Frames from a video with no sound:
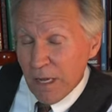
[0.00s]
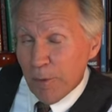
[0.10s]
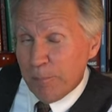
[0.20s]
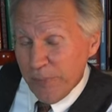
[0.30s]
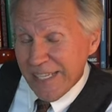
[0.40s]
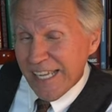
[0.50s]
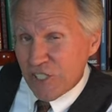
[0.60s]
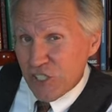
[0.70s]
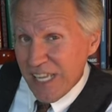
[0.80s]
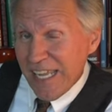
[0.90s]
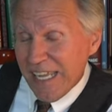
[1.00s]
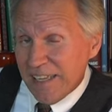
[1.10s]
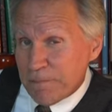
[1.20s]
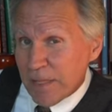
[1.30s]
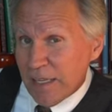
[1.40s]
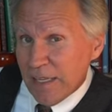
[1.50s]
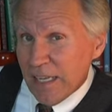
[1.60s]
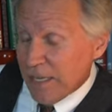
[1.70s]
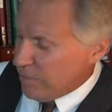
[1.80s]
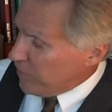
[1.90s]
A PhD
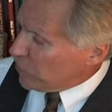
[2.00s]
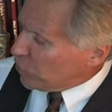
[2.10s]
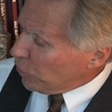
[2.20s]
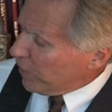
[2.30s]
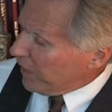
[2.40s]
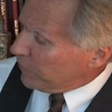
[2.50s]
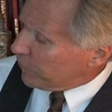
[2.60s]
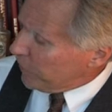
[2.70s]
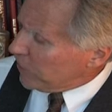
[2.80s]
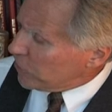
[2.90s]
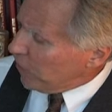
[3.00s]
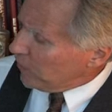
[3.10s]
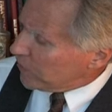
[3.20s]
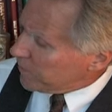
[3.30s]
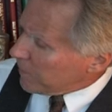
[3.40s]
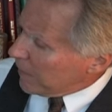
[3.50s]
in Victorian freak shows.